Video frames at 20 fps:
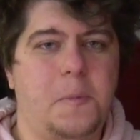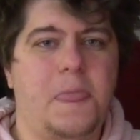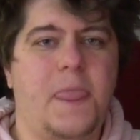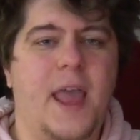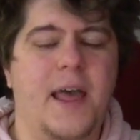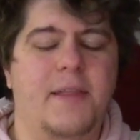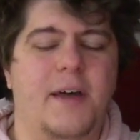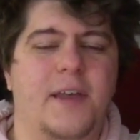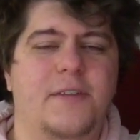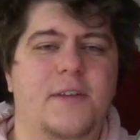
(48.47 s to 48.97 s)

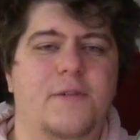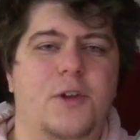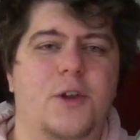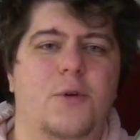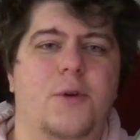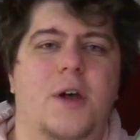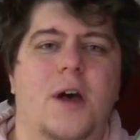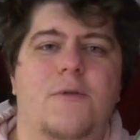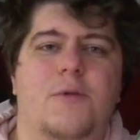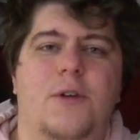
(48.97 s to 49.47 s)
lots of stuff to
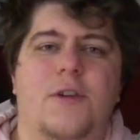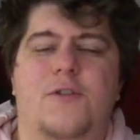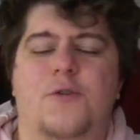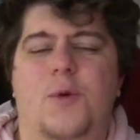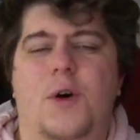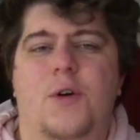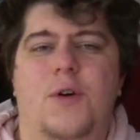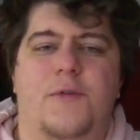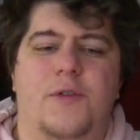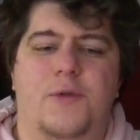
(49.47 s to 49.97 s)
go covering as
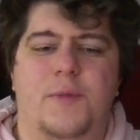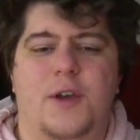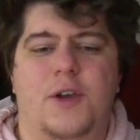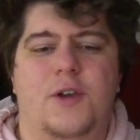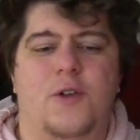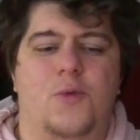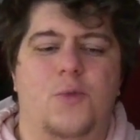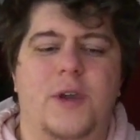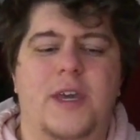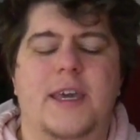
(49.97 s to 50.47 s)
well. Hopefully it'll
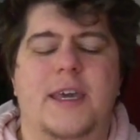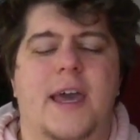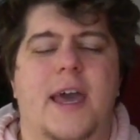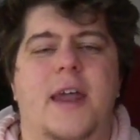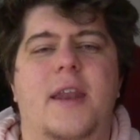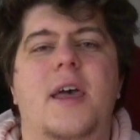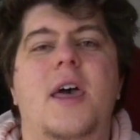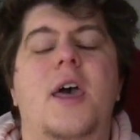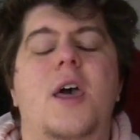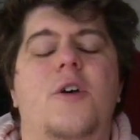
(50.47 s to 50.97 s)
be a good
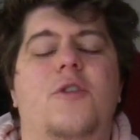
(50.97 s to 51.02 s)
weekend.